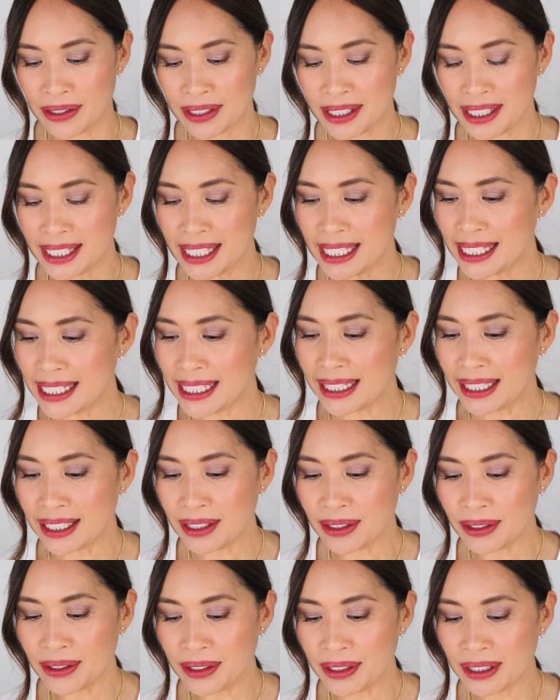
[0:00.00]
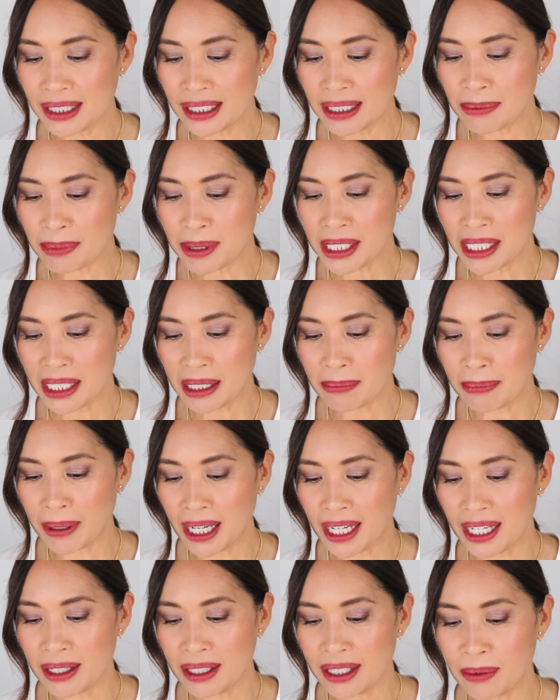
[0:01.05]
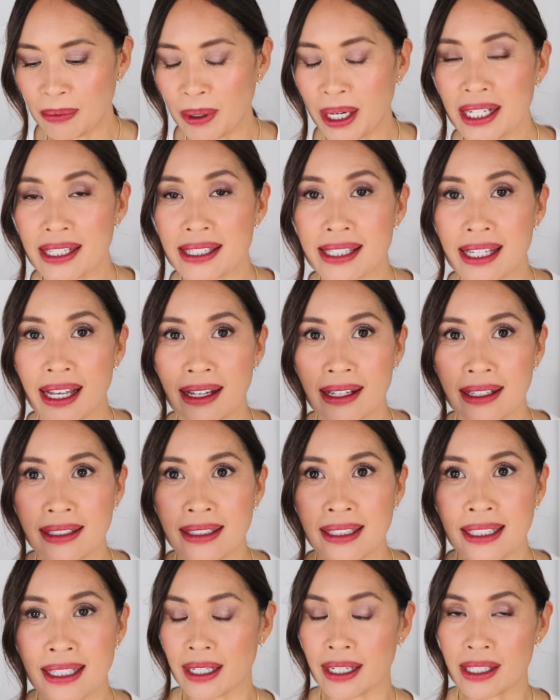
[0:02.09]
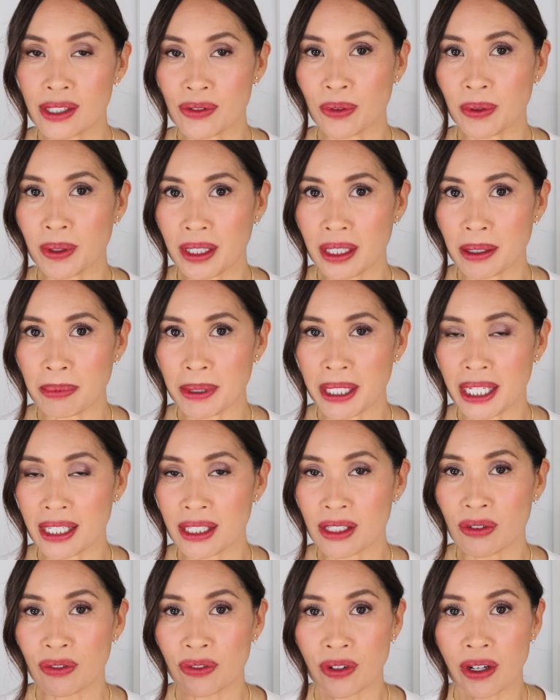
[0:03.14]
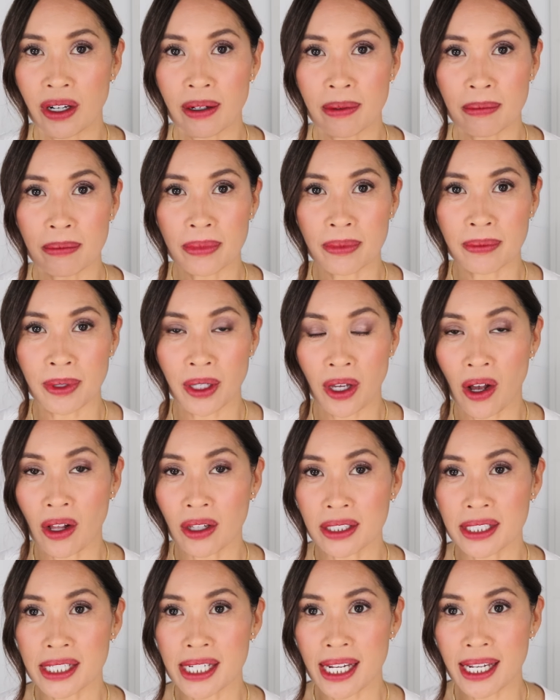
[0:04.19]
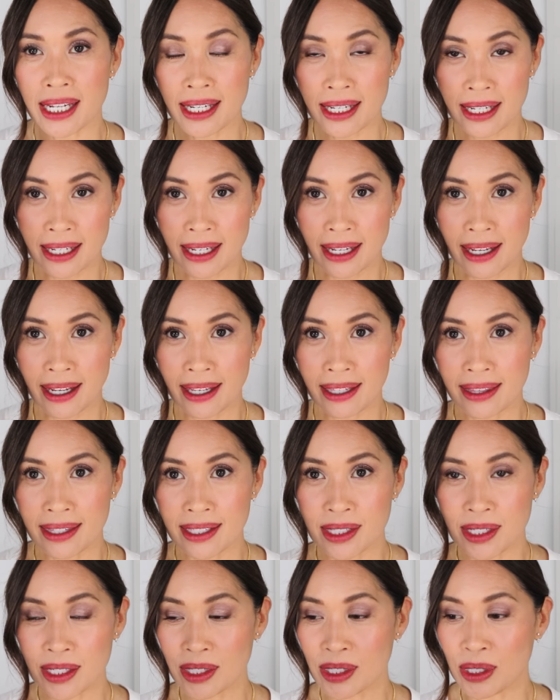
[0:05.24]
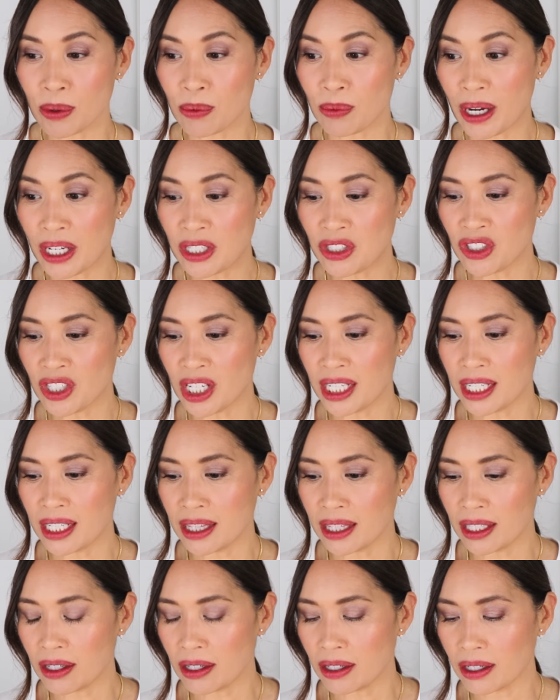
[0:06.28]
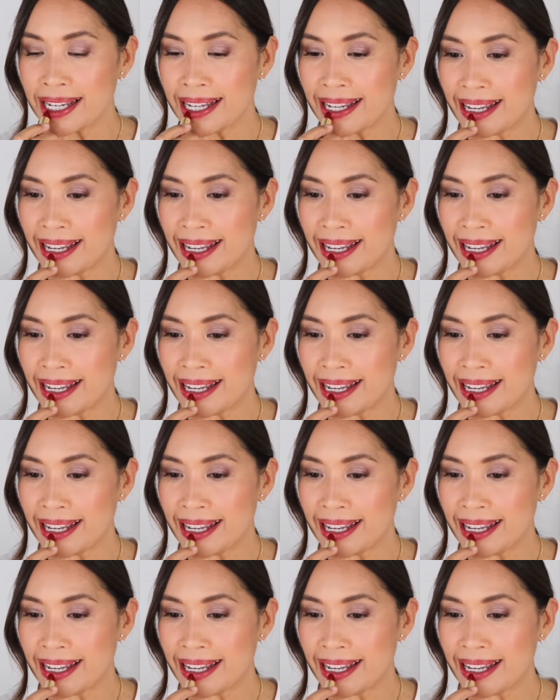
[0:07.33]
It's this little lipstick by YSL. It's from the lip kit from the holiday, and this is the red shade in there.